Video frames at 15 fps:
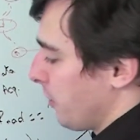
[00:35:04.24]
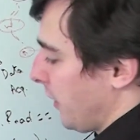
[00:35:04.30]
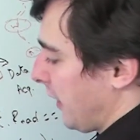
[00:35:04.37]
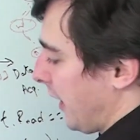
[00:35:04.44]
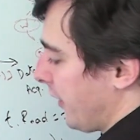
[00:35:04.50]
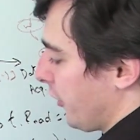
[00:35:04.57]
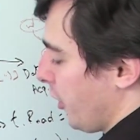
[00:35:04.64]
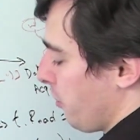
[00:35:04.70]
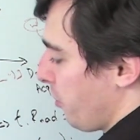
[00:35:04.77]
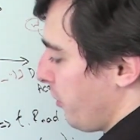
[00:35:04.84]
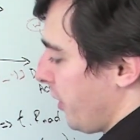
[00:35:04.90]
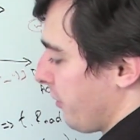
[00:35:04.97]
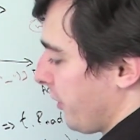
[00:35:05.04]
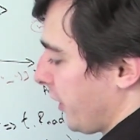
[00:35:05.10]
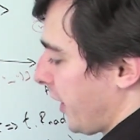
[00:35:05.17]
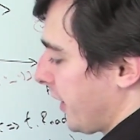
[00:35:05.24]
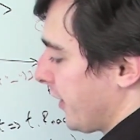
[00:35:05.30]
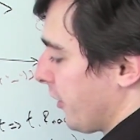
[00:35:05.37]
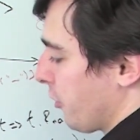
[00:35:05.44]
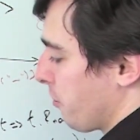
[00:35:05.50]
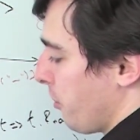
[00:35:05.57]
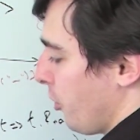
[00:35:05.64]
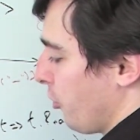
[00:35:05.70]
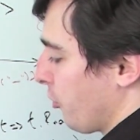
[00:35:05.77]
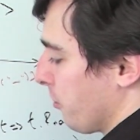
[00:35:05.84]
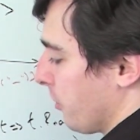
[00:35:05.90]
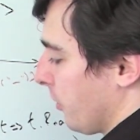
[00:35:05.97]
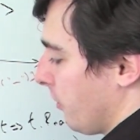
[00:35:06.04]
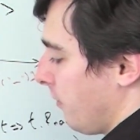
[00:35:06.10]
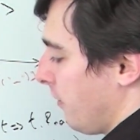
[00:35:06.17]
you will end up with an
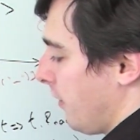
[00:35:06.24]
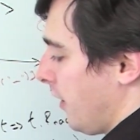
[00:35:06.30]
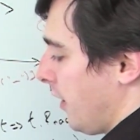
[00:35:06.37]
IDisposable